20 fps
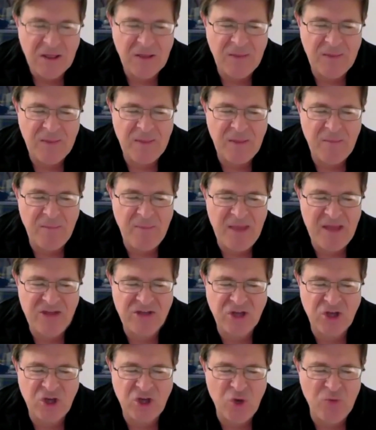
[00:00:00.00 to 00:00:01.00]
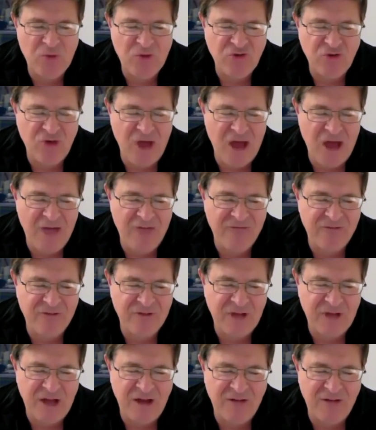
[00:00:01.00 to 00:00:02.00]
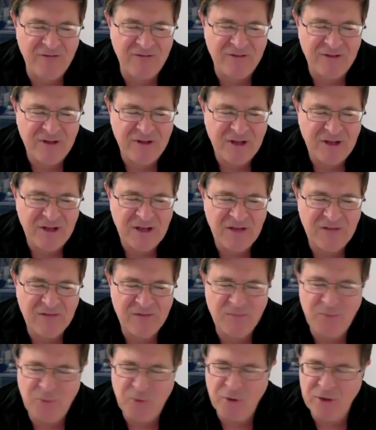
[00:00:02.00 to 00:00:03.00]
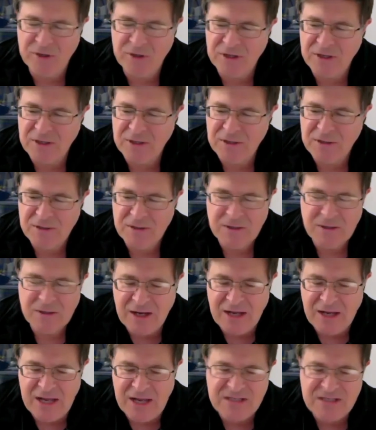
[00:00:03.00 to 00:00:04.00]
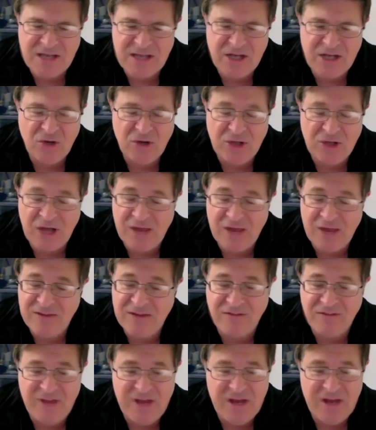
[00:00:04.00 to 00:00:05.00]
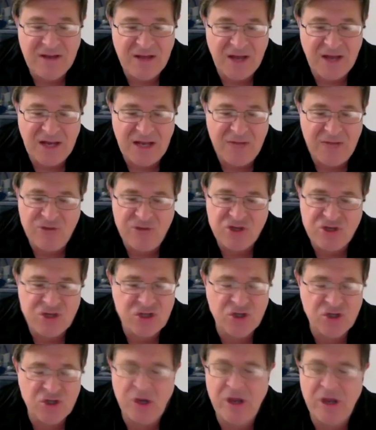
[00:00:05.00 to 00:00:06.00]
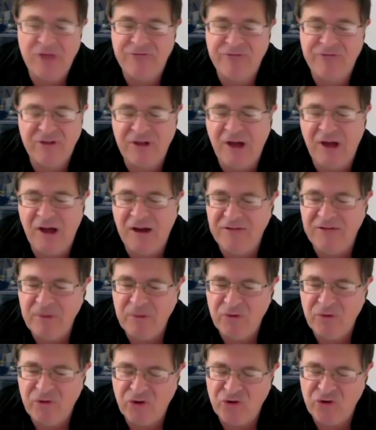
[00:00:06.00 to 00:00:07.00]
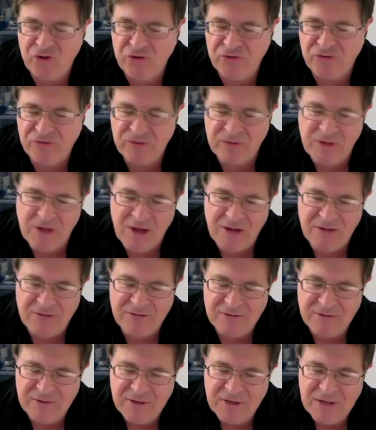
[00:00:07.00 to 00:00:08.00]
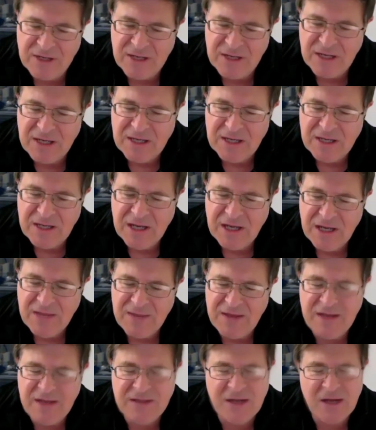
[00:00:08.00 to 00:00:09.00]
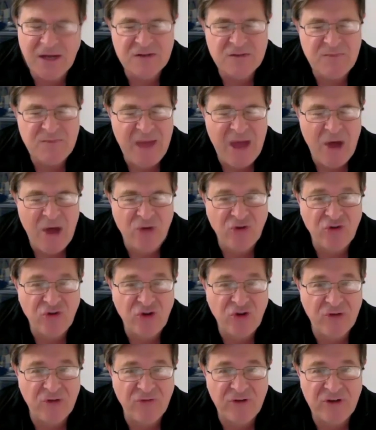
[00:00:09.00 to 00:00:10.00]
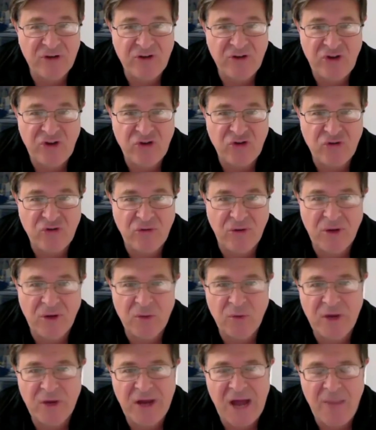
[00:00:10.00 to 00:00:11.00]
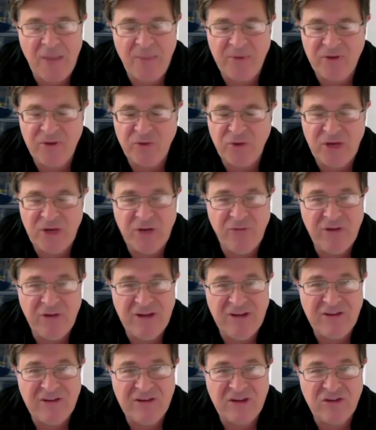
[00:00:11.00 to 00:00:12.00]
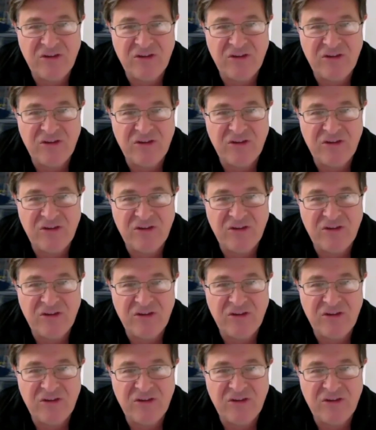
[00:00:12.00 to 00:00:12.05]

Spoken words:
the basic human drive for love is important. And he said, a lot of the stuff he did, he was just looking for love. He was searching for love. And then he talks about discovering Cicero and what happens when he reads